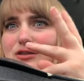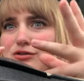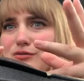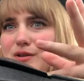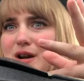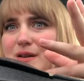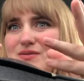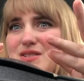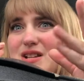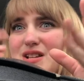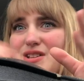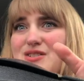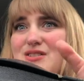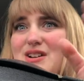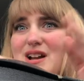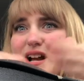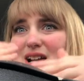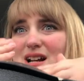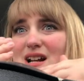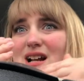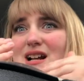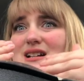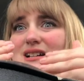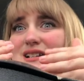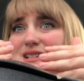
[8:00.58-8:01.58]
thrifting. You
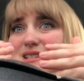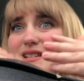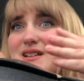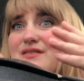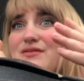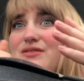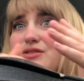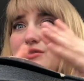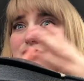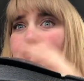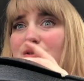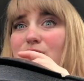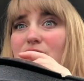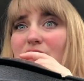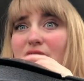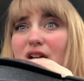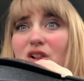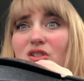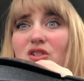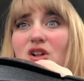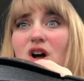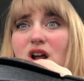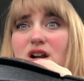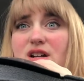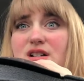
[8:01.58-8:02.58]
kind of had to sift through like a
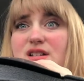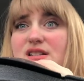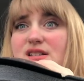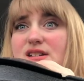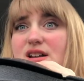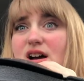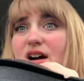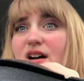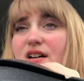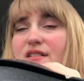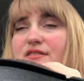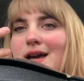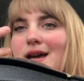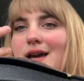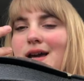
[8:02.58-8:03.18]
lot of stuff.